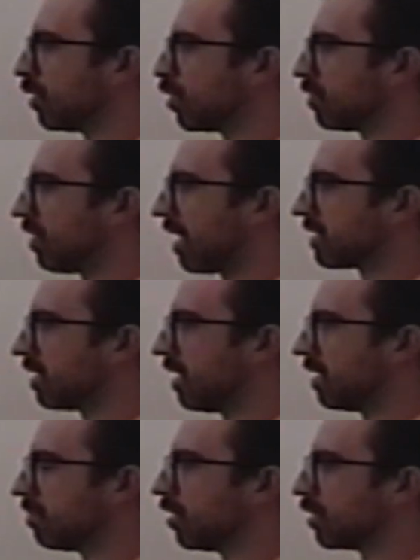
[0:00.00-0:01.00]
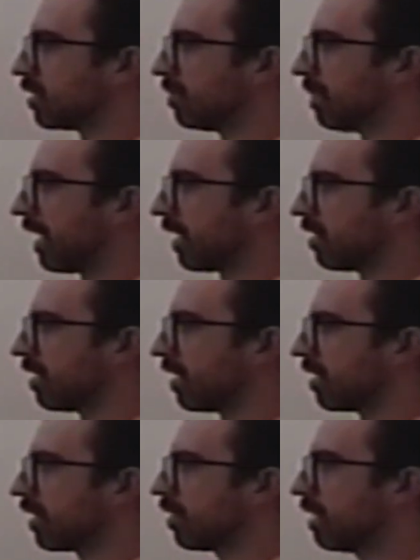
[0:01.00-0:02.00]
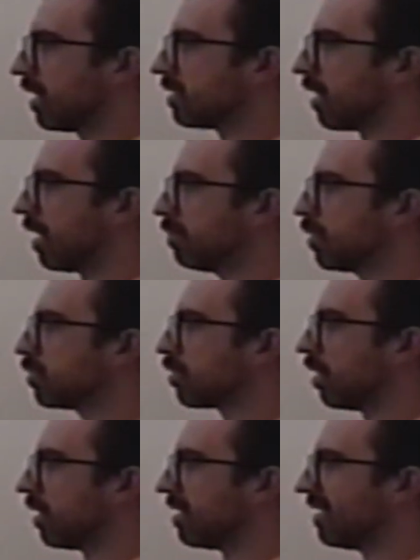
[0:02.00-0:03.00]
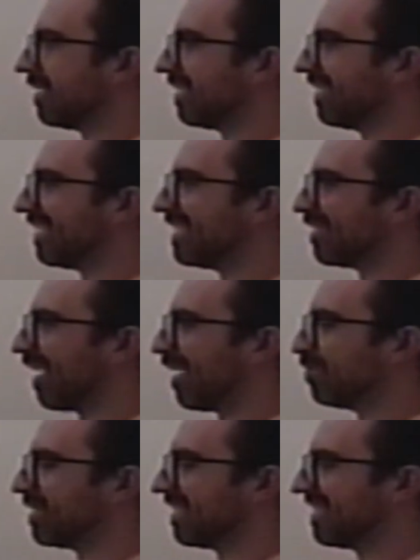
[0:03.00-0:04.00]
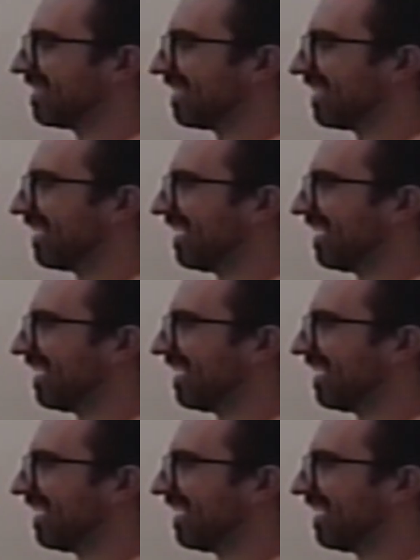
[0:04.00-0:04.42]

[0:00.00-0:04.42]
it's just fascinating to just sit back and think like, oh yeah, time goes on in your absence.